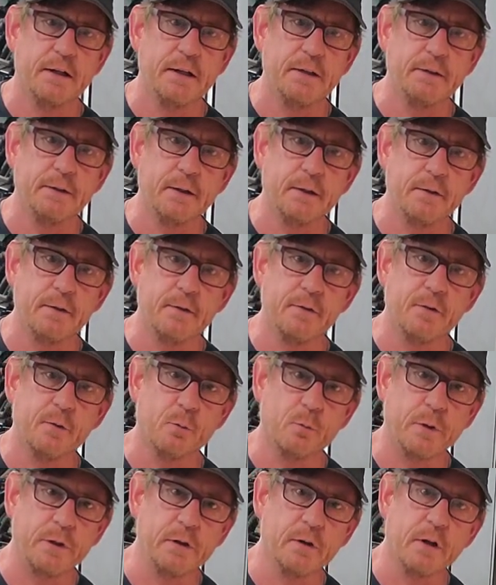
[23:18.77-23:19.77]
and then the
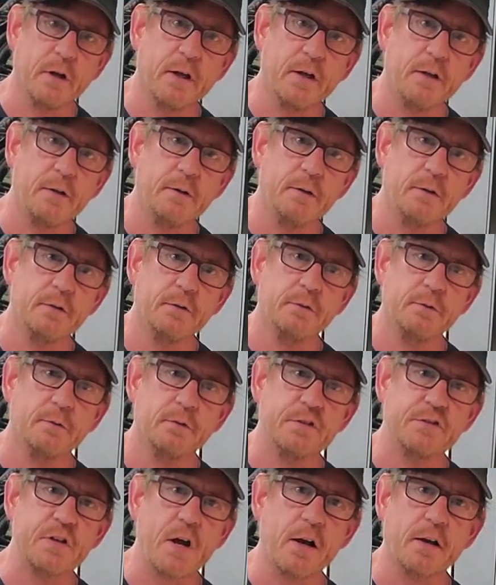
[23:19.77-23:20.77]
relay
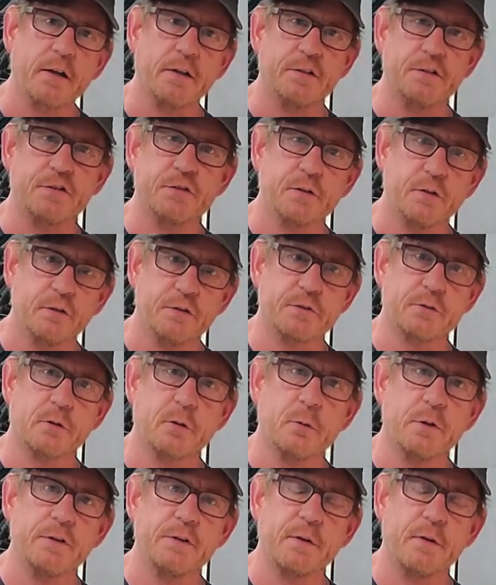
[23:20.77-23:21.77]
sockets
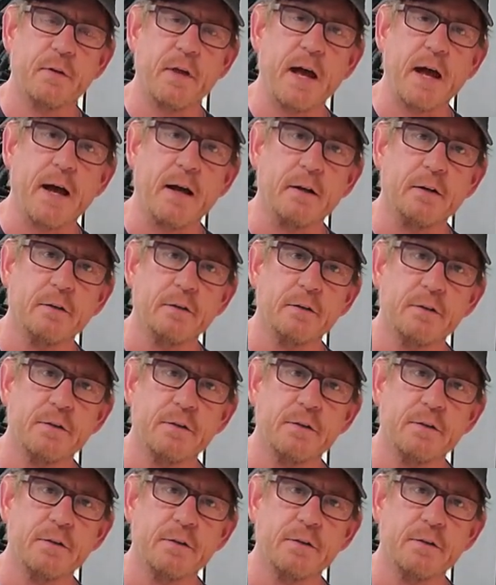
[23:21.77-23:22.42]
screw into that.